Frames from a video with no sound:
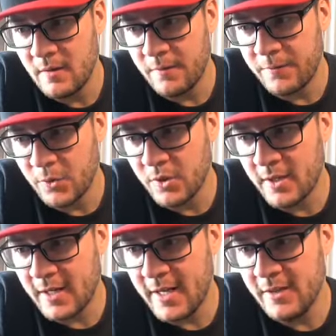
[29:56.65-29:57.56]
For
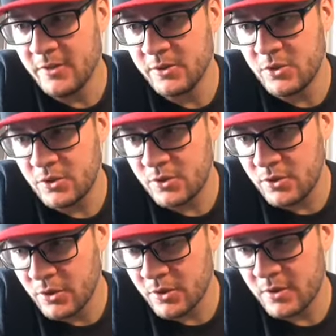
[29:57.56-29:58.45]
the guy who
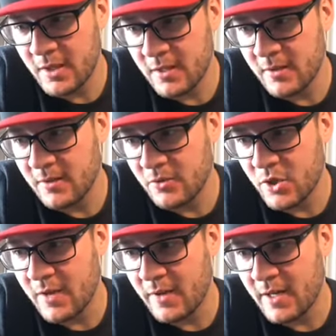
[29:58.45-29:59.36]
took the
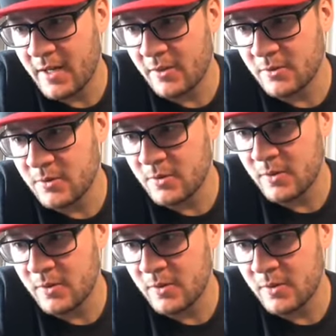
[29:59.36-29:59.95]
driver out,